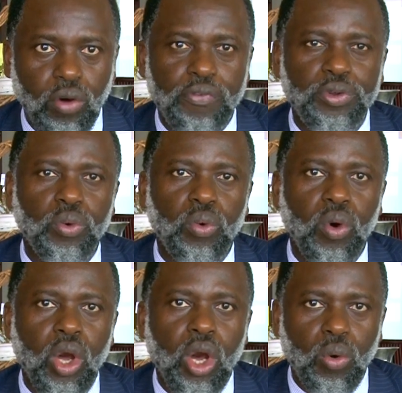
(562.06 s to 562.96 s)
of you
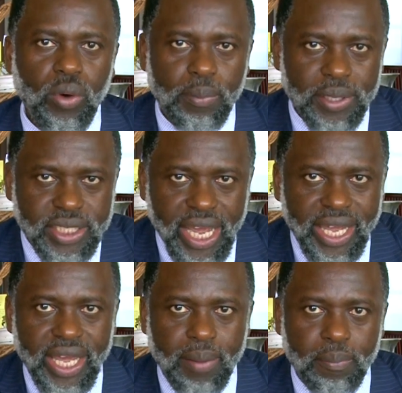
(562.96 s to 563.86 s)
who will be
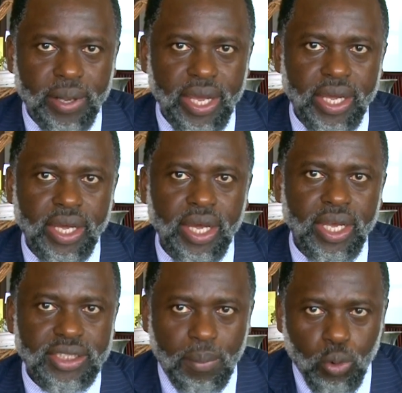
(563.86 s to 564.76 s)
taking a break
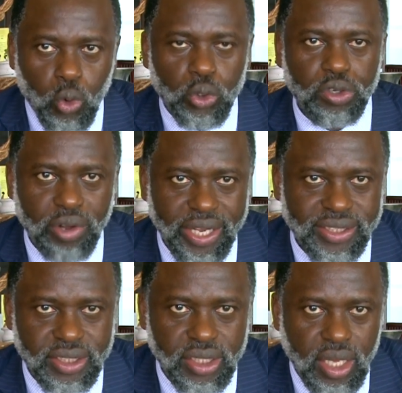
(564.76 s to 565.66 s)
some good
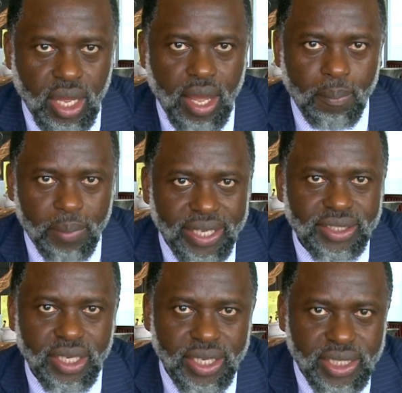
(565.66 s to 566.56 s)
rest.
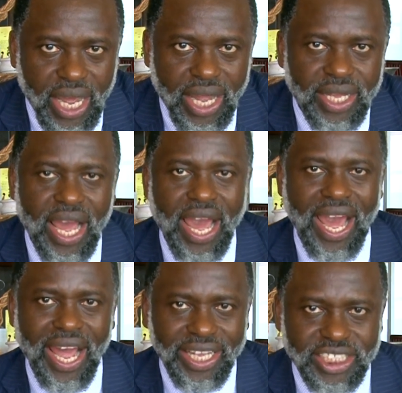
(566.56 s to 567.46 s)
Please return
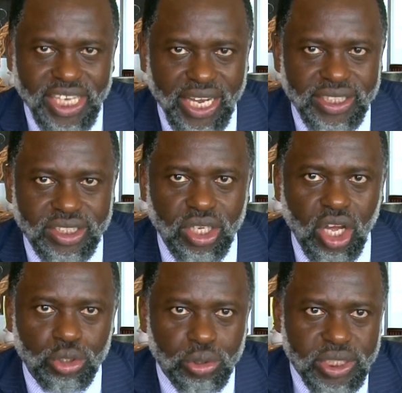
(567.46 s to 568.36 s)
energized
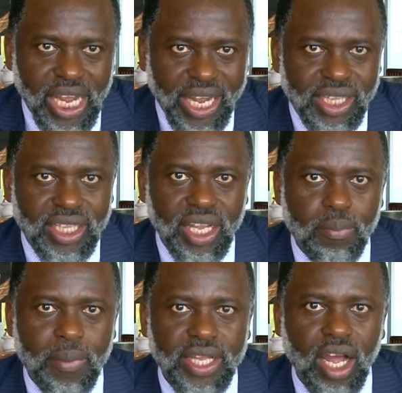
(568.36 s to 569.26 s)
to tackle the
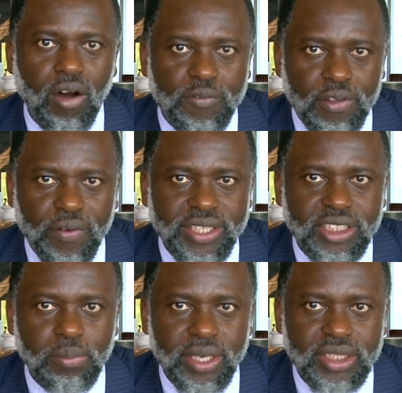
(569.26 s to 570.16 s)
remainder of the first
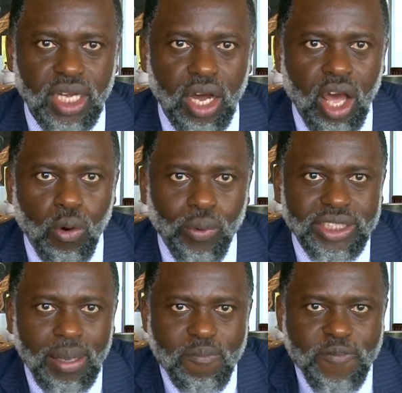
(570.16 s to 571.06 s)
semester with
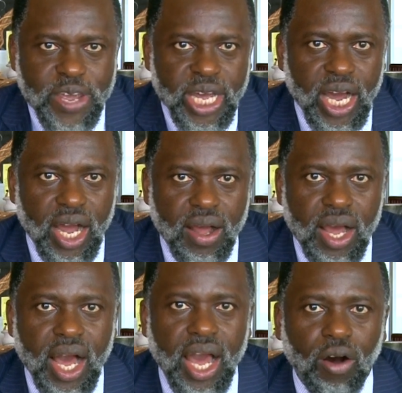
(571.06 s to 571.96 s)
some vigor.
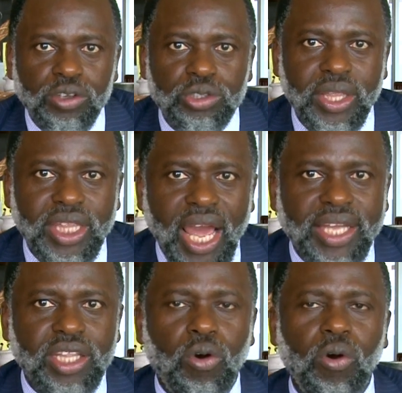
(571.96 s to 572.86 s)
I also
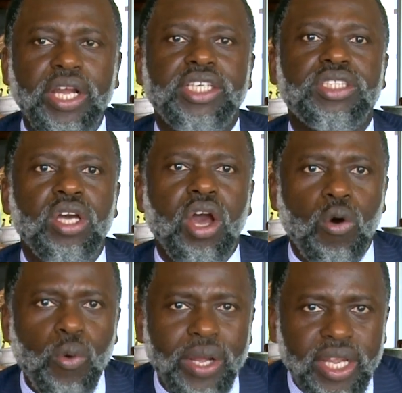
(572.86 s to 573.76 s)
thank the colleagues
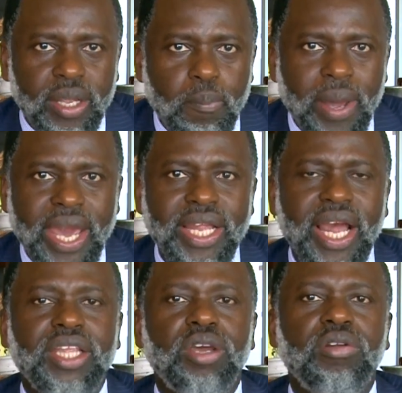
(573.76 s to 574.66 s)
who will remain
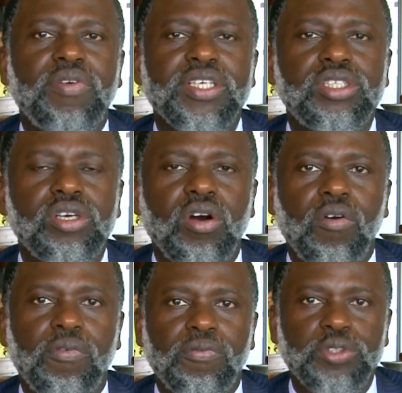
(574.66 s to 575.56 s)
at the University
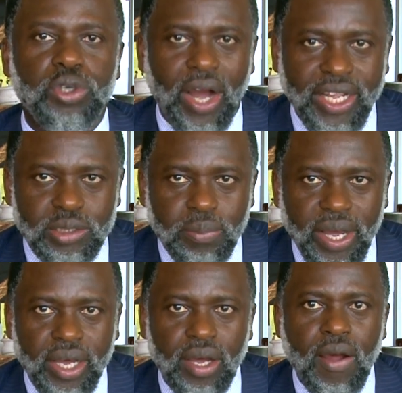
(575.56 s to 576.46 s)
of Johannesburg